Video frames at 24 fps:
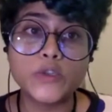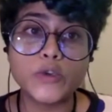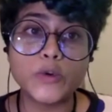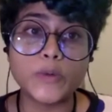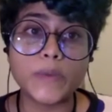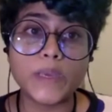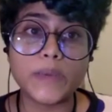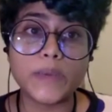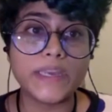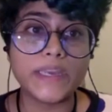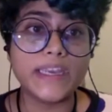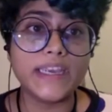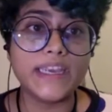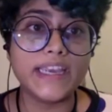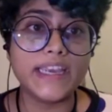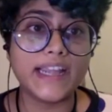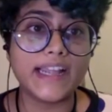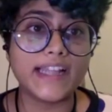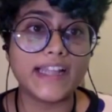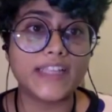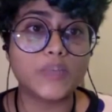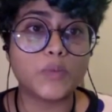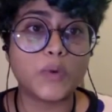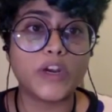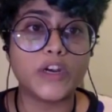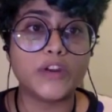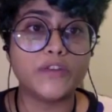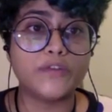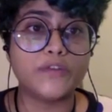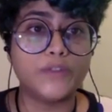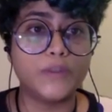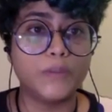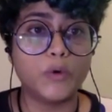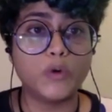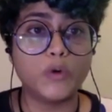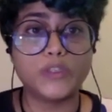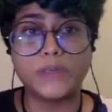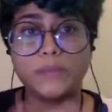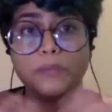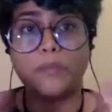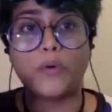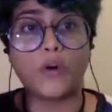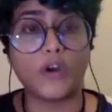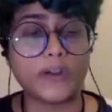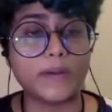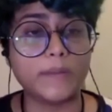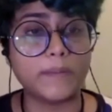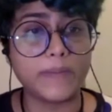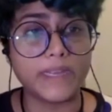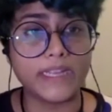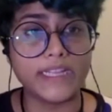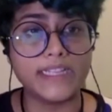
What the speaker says: So maybe that's one of the most important